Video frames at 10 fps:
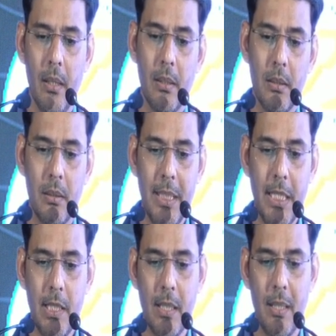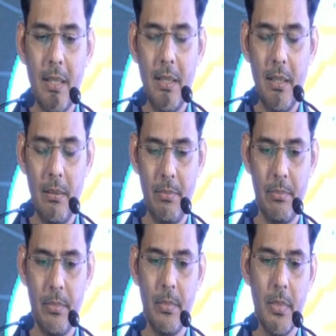This is
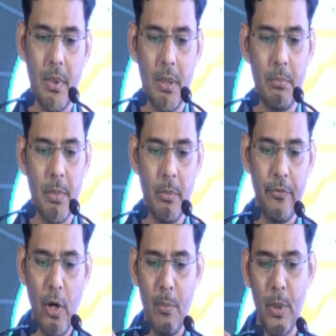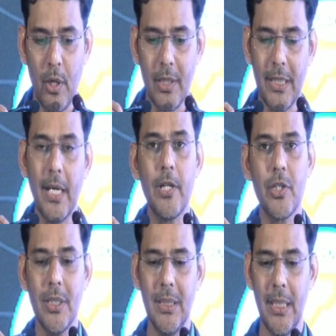from Dr.
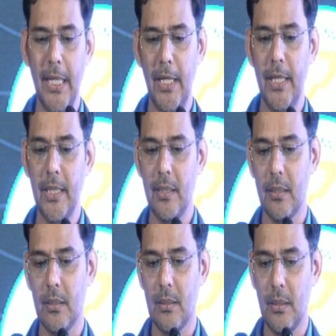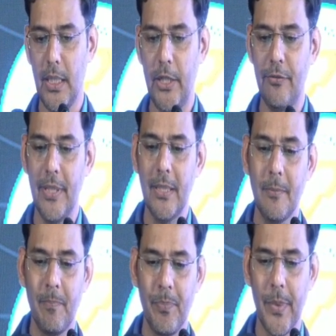Harshad, Indian Network
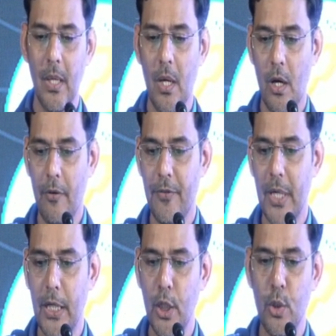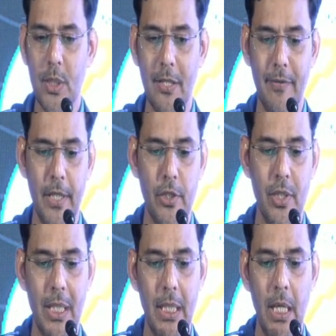of Drug-Induced Liver
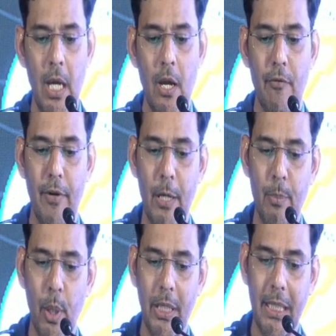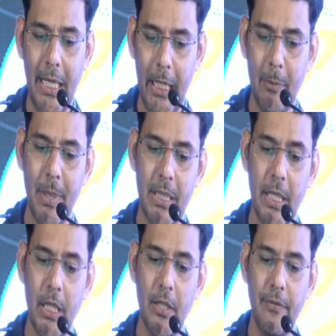Injury.
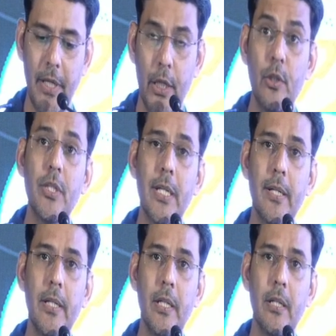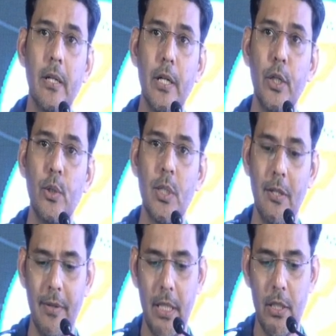1.8% of idiosyncratic drug-induced
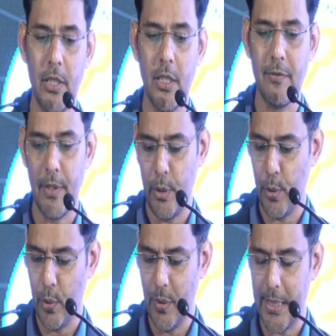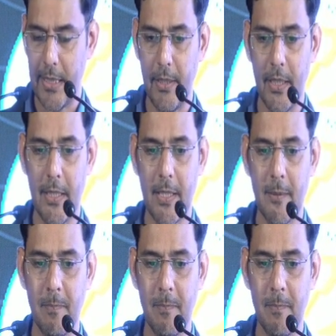liver injuries were due to statins.